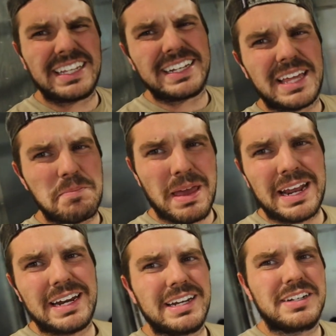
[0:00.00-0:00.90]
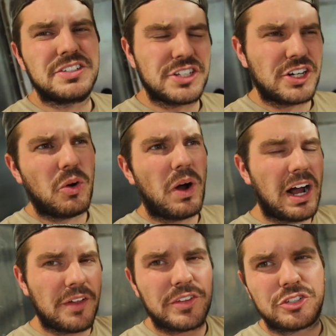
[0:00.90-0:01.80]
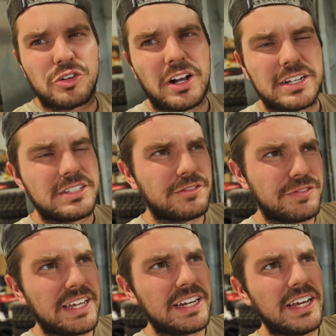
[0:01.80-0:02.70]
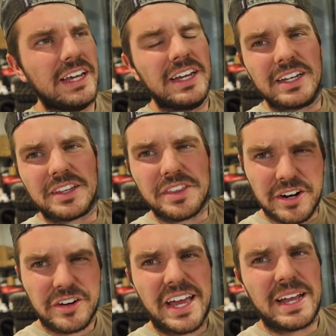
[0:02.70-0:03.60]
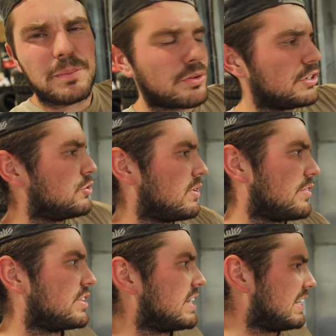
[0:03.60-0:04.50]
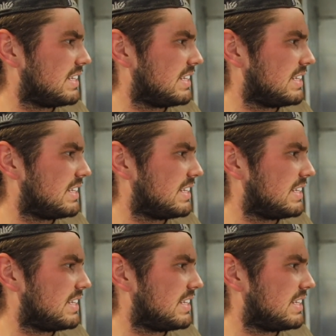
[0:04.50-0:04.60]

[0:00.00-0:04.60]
Like they made it to go on the truck to fit their camper and do everything.